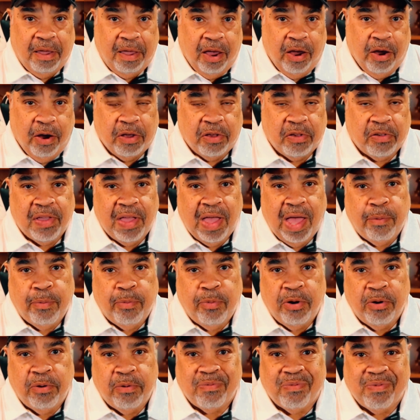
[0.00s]
Eric
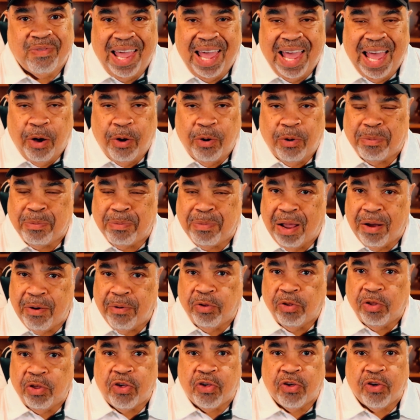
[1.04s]
Saubert out, I'm not
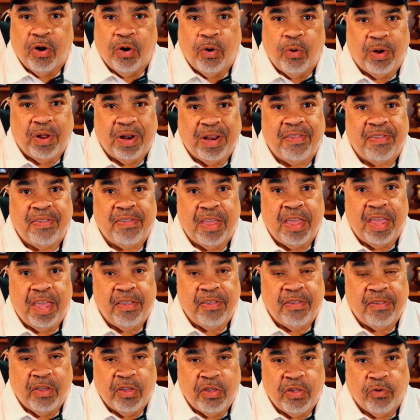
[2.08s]
really sure what
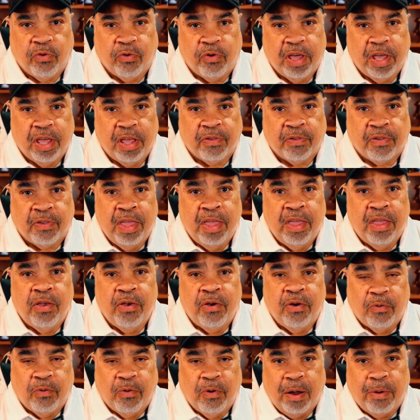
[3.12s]
his injury is.
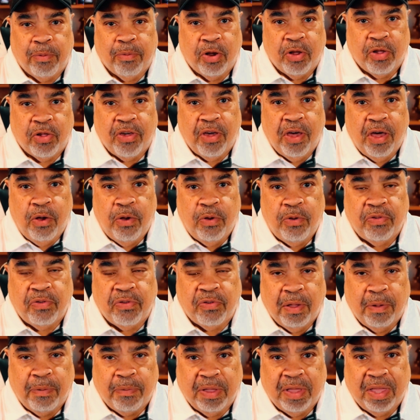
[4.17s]
Robert Jones,
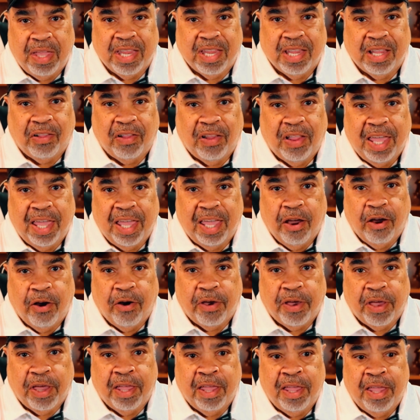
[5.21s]
something in the leg
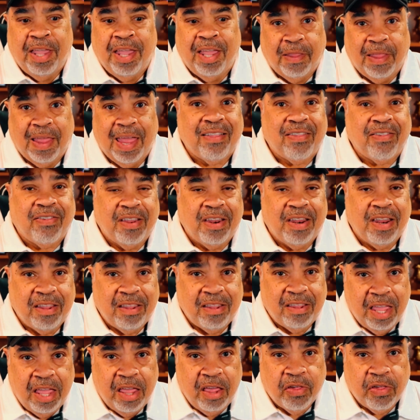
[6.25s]
area. That's in
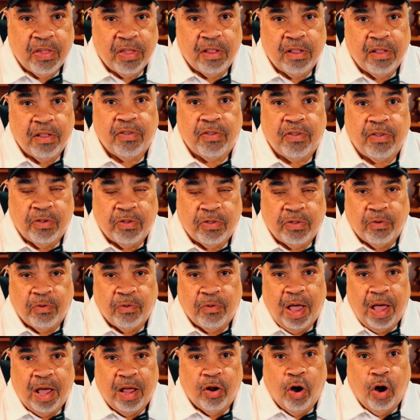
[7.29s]
addition to
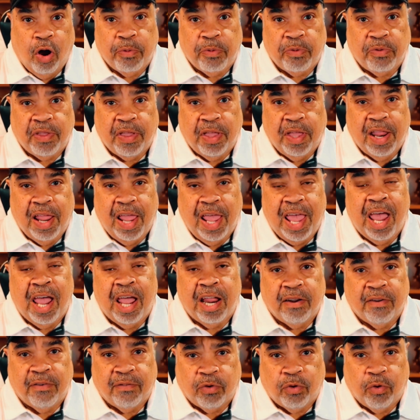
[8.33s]
Teron Armstead
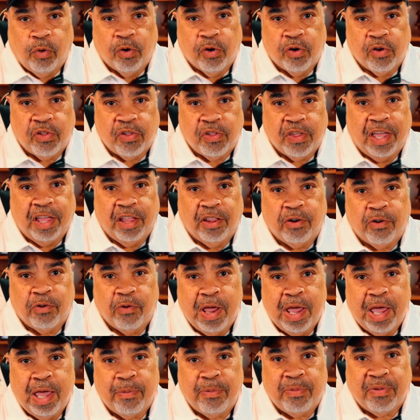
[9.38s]
and of course Jalen
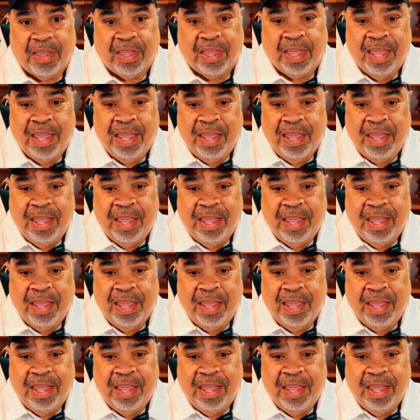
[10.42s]
Ramsey.